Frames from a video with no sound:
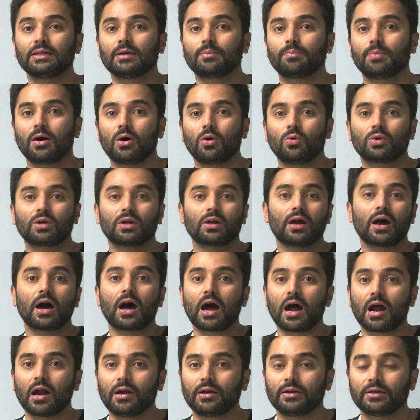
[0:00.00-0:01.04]
about our
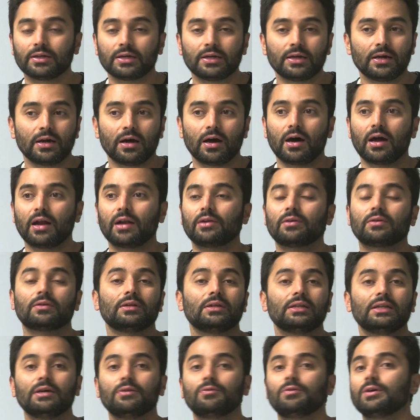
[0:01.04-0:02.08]
heart, our
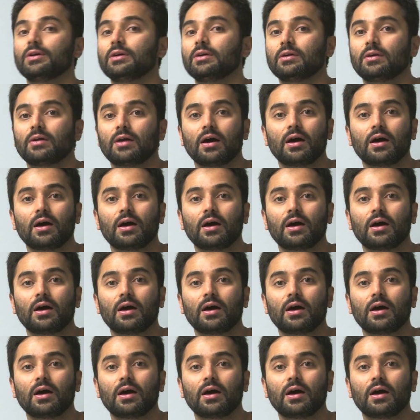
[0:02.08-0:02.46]
liver,